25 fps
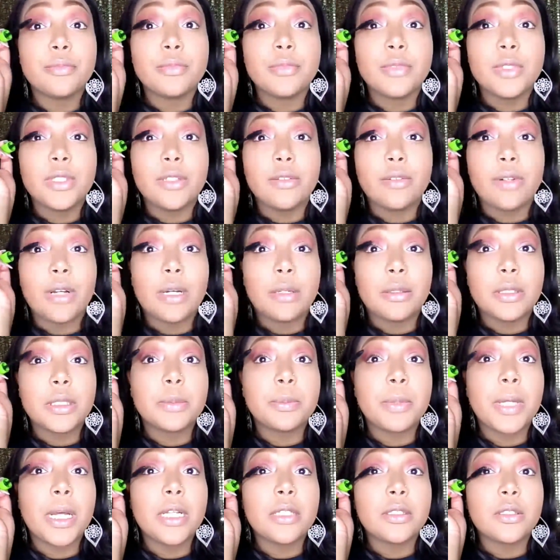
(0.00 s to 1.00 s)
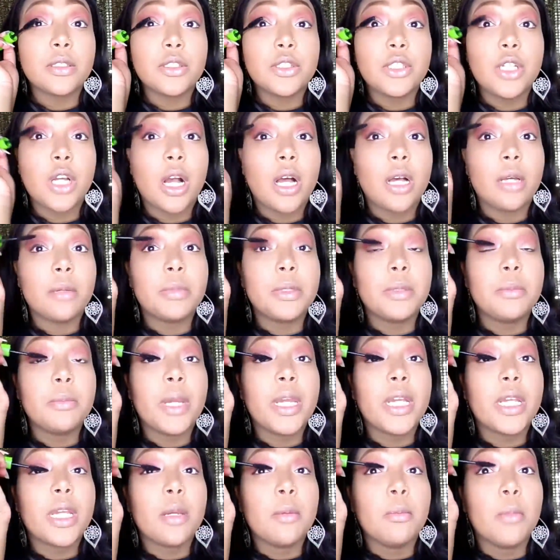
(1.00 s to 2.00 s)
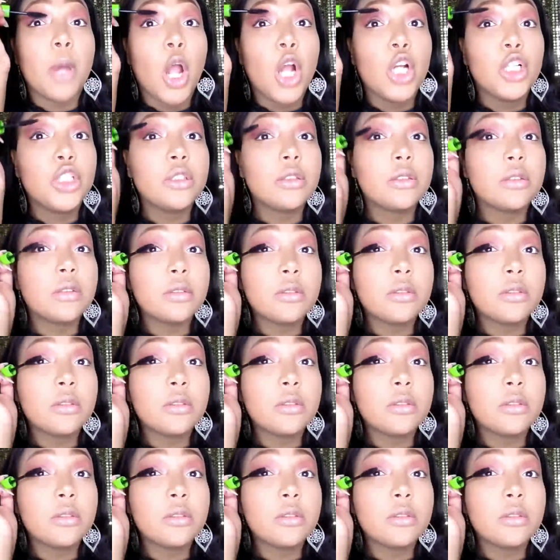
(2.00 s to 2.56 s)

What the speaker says: If I was sponsored, y'all, I'd be making bank.